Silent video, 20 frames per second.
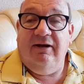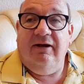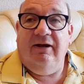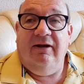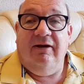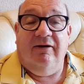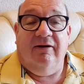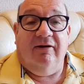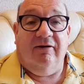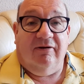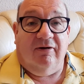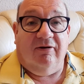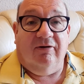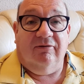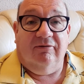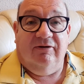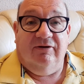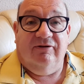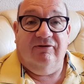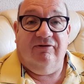in the
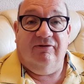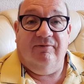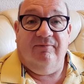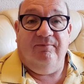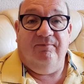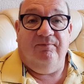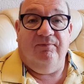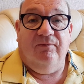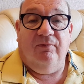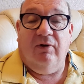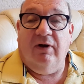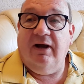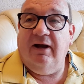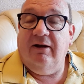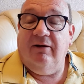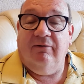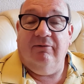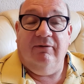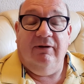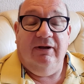darkness.
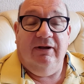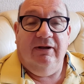Wow.